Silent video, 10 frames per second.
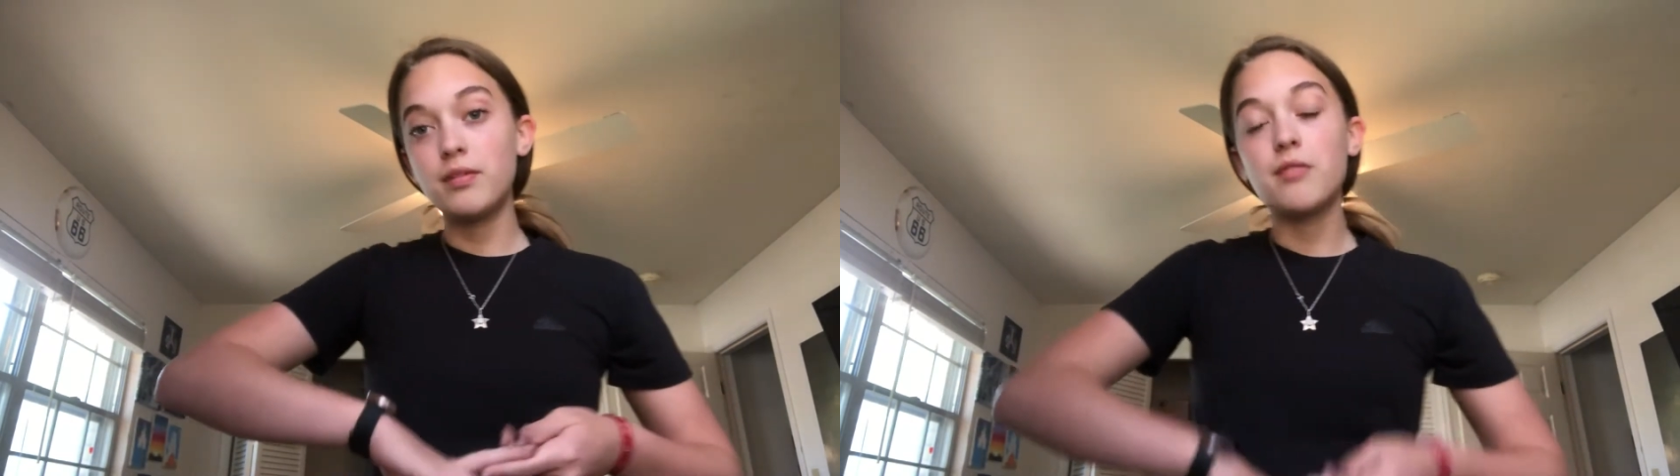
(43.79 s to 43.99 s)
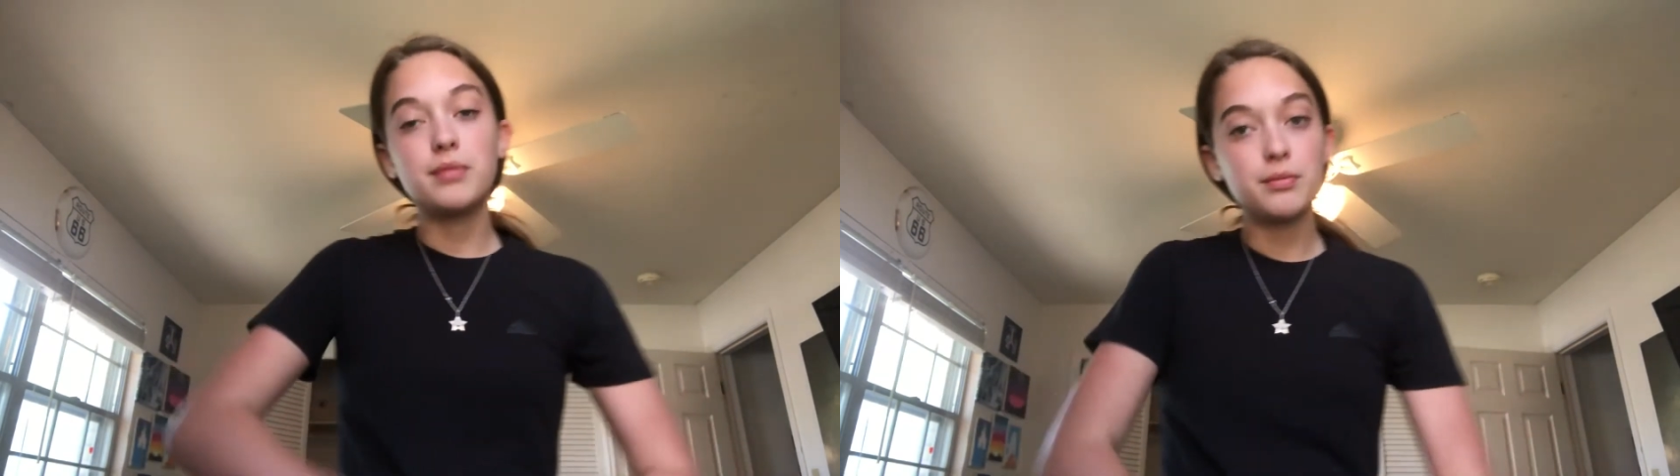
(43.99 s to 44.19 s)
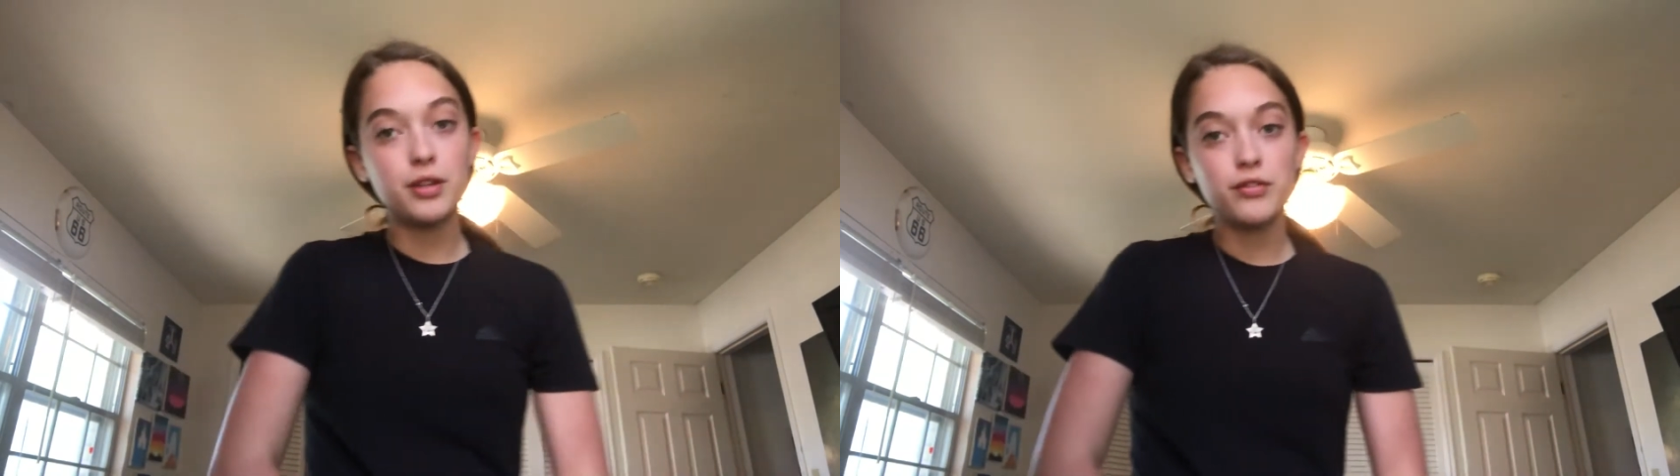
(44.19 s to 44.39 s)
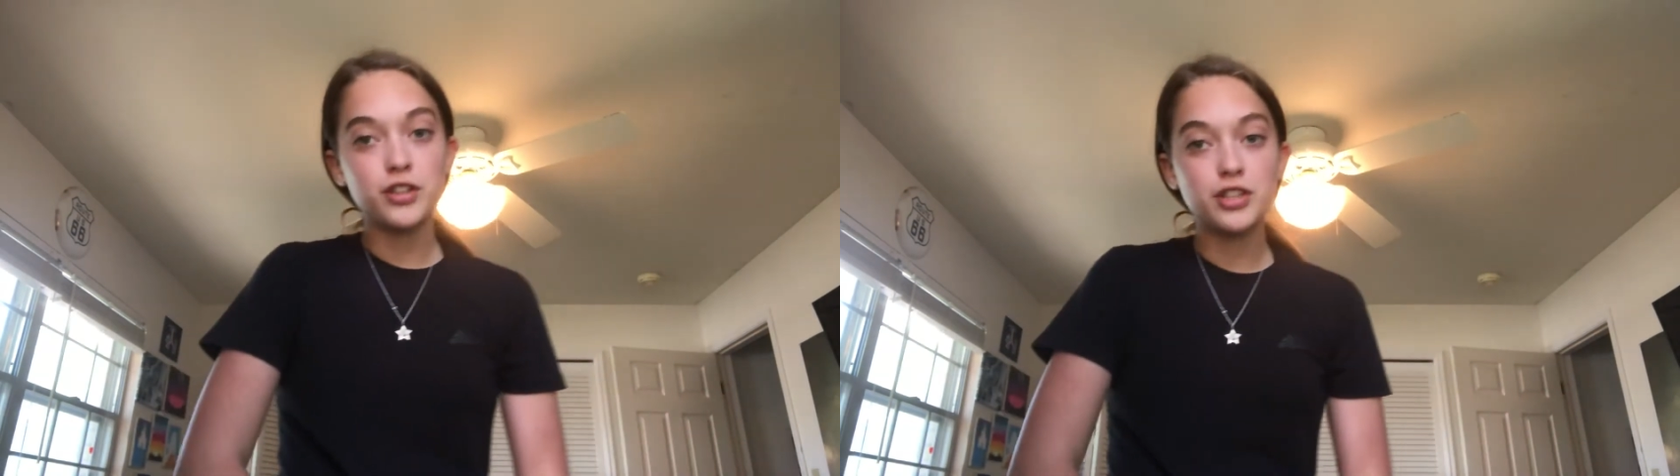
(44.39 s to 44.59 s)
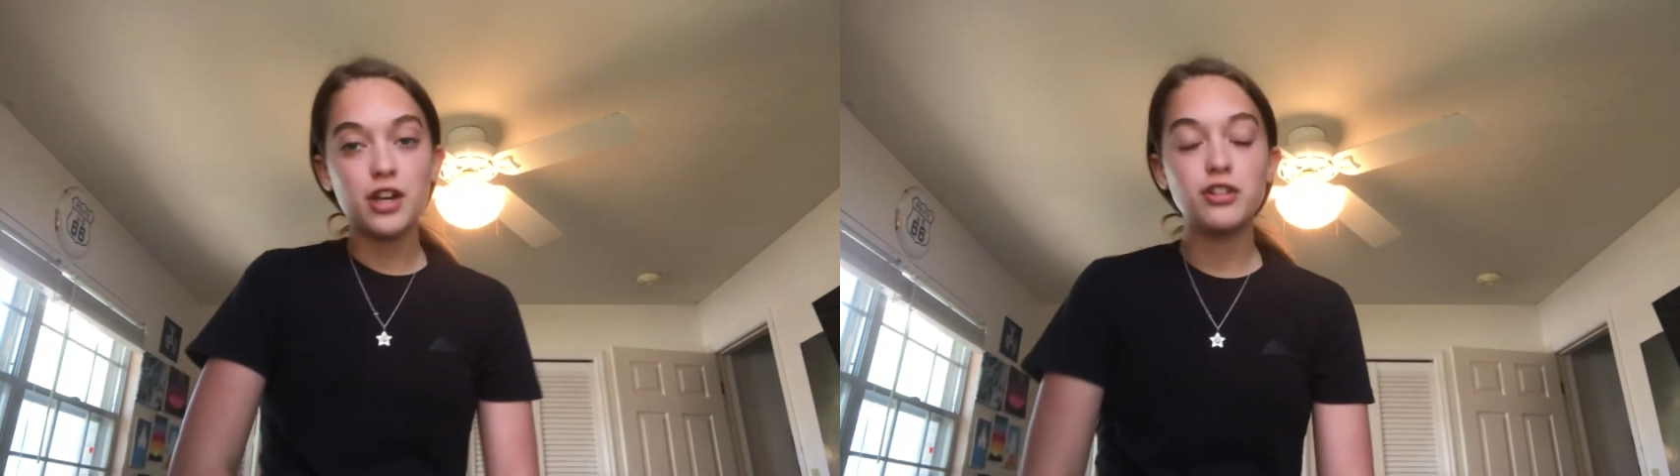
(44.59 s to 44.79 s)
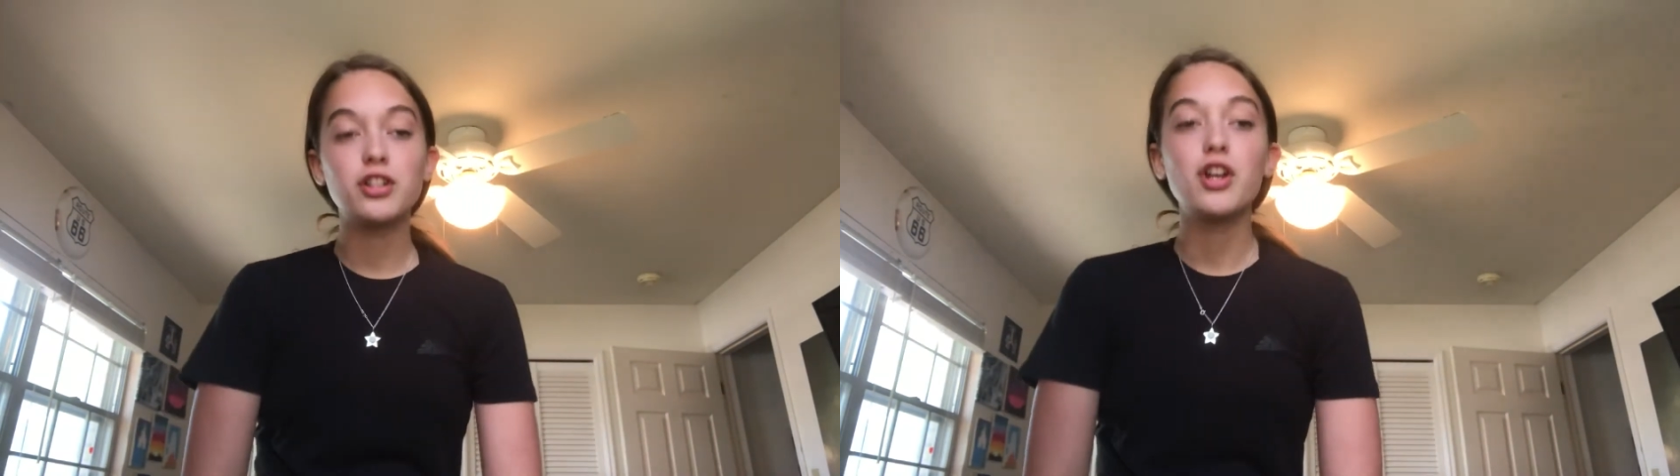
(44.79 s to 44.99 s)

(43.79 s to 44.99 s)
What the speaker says: of memory verse challenge,